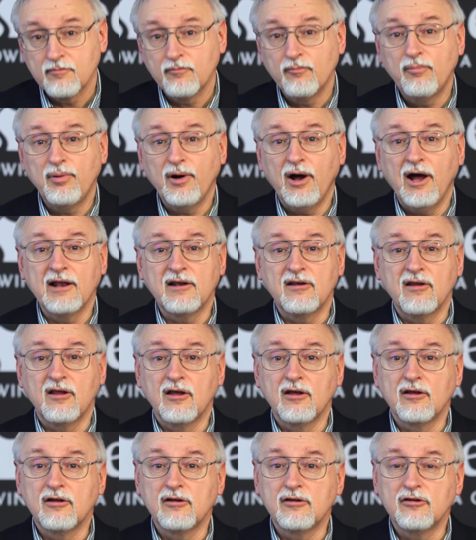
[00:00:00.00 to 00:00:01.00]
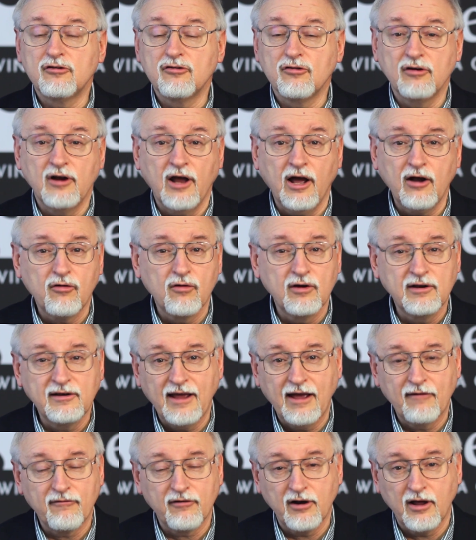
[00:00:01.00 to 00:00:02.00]
but you're not going to
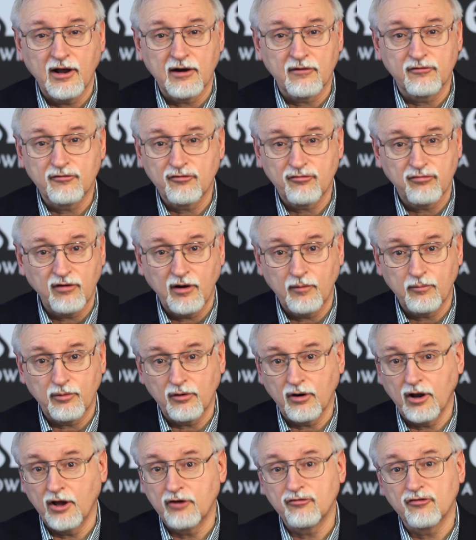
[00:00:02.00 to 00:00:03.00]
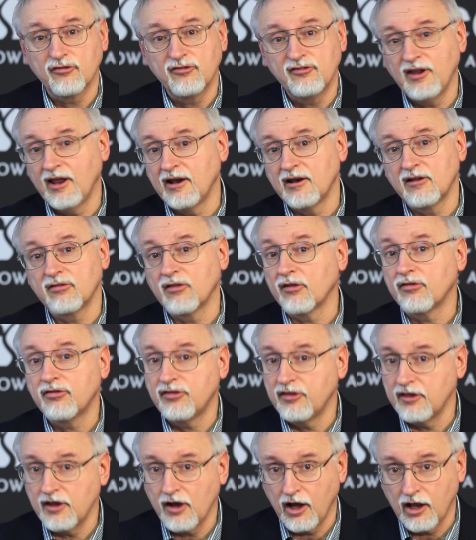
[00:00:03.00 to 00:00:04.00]
have a lot of trouble understanding the
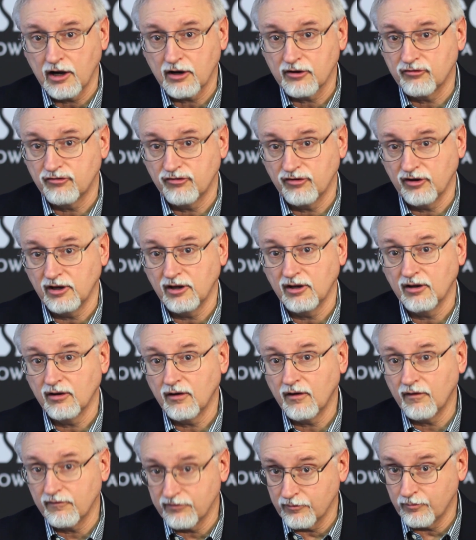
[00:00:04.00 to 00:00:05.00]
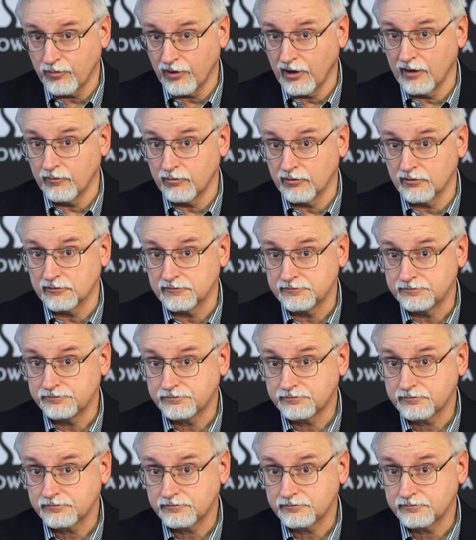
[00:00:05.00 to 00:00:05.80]
theology of the Bible.